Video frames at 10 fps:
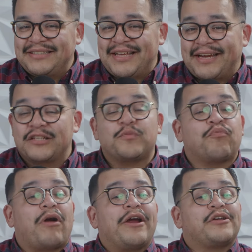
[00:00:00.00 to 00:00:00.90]
seconds
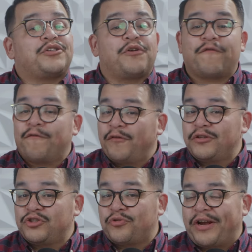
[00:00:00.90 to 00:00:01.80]
prior to your
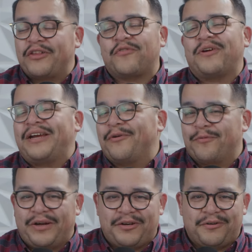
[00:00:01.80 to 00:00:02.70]
first transfer in a
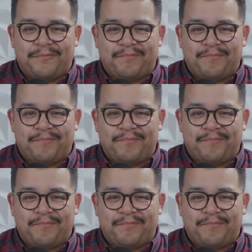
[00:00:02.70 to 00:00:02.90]
run.